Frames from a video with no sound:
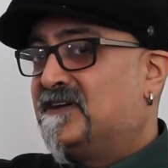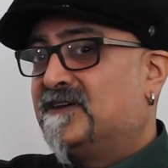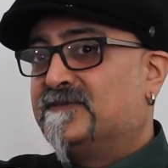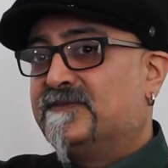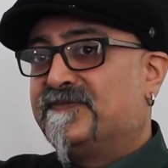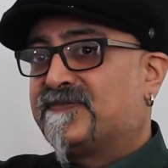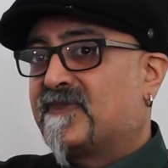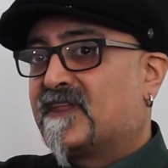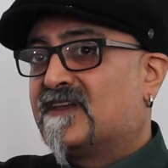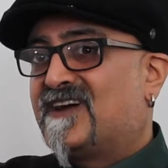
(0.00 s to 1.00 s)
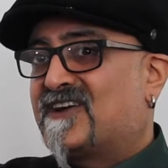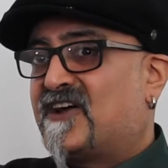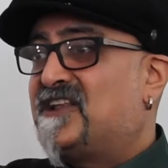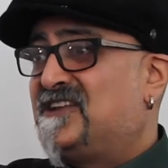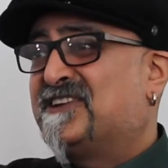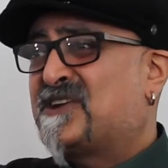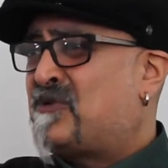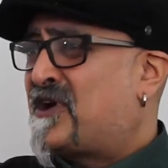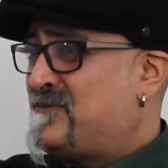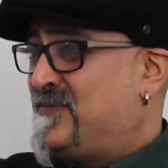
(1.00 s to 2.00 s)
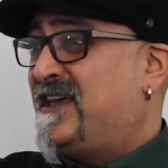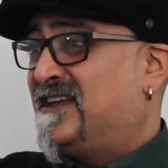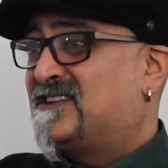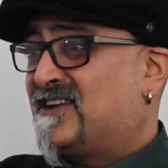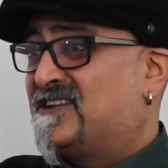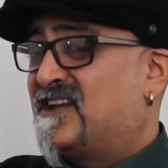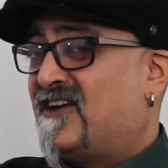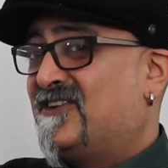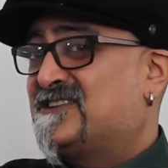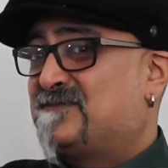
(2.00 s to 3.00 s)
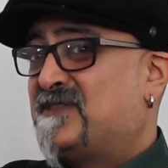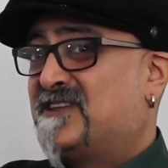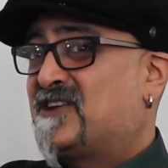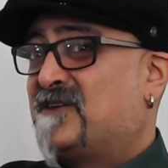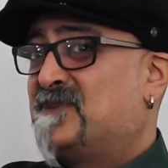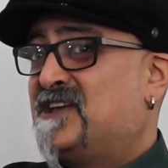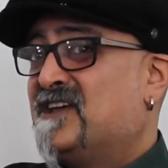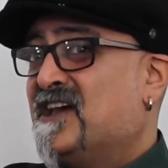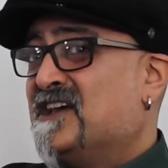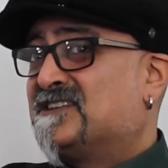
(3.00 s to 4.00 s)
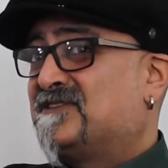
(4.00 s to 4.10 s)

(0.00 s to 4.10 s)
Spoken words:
I kind of learnt quite a bit. I kind of spent the time teaching.